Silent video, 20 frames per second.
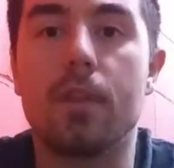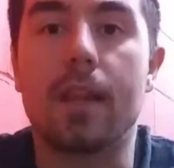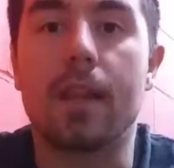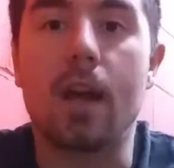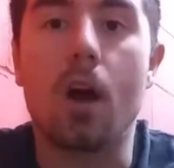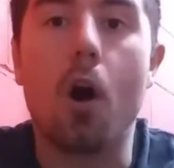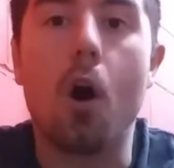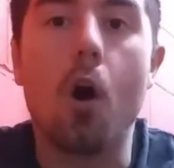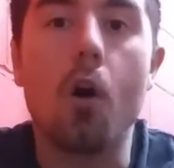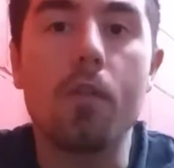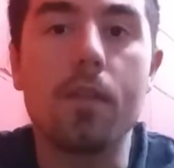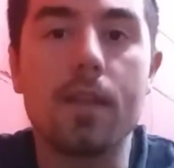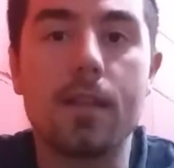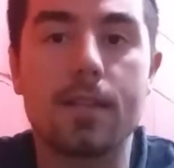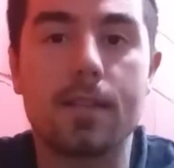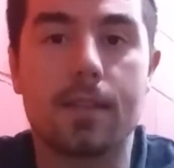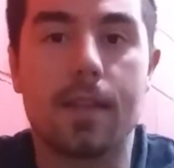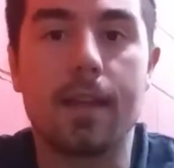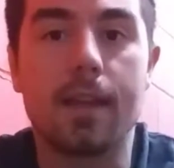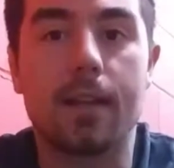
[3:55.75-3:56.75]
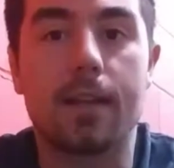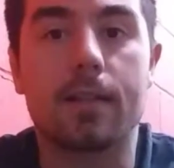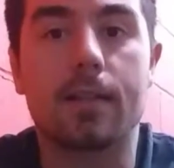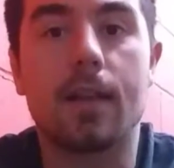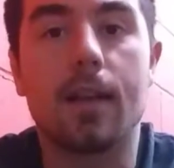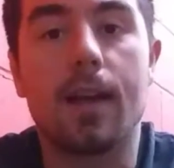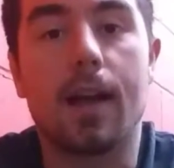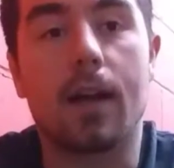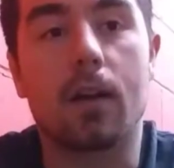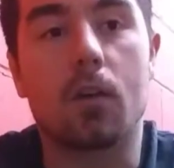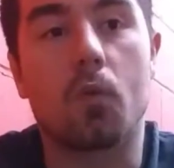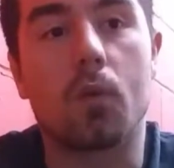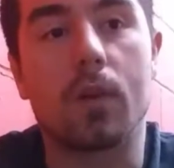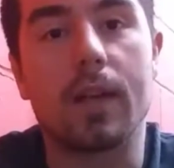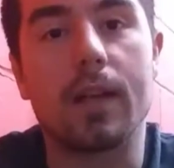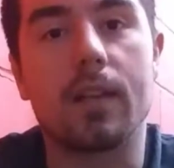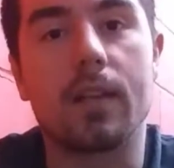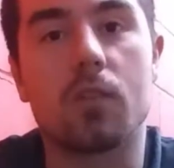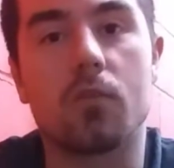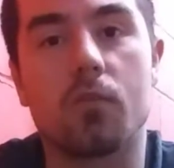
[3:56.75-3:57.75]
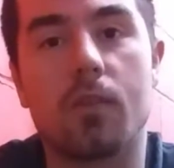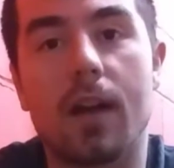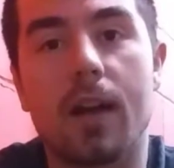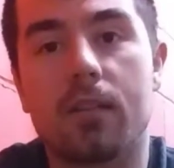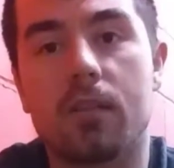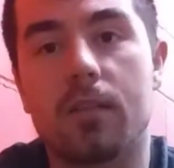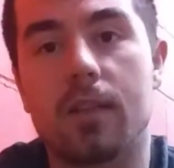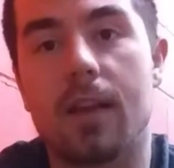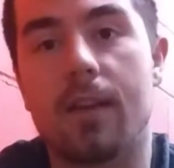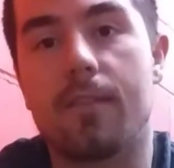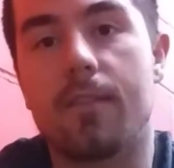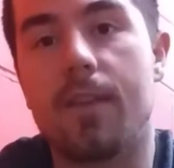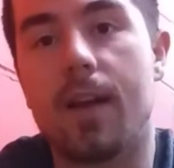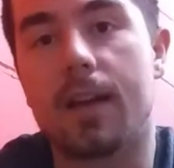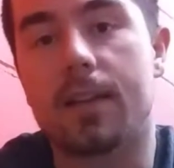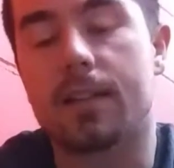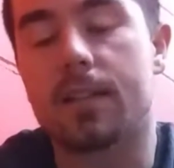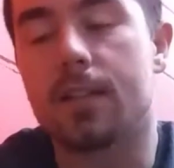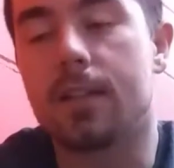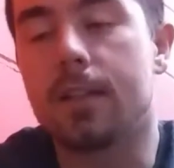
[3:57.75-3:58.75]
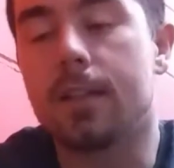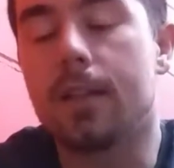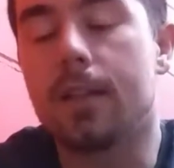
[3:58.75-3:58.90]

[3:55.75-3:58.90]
Like, all these things are going to indirectly affect